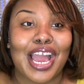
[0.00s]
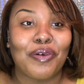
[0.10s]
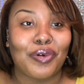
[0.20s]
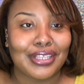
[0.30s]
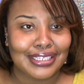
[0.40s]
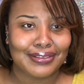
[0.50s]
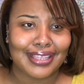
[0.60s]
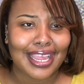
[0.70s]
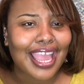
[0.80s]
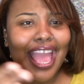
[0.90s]
I wore this with
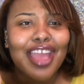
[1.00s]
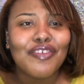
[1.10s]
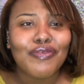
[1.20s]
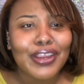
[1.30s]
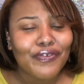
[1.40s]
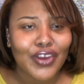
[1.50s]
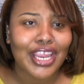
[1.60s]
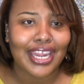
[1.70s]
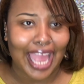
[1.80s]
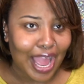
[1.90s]
like every
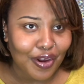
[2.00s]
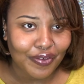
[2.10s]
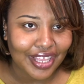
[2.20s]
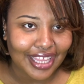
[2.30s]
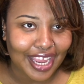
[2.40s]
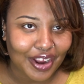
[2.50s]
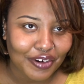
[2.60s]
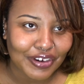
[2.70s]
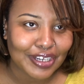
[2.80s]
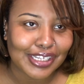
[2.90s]
freaking outfit like
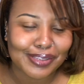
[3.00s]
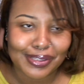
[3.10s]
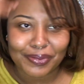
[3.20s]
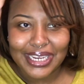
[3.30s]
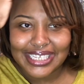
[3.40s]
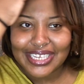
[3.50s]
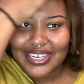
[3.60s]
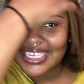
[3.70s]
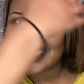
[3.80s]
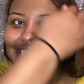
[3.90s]
over Christmas break,
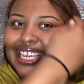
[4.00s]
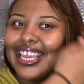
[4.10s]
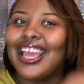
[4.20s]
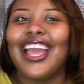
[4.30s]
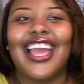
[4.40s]
seriously.